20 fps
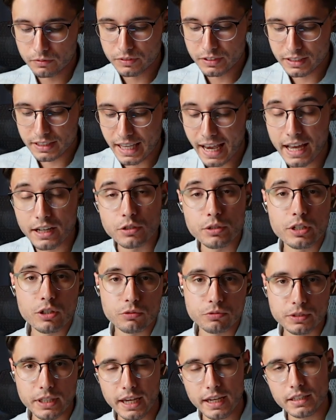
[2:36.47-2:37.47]
gathering
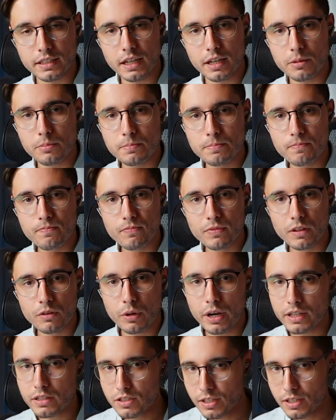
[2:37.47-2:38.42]
of data, right?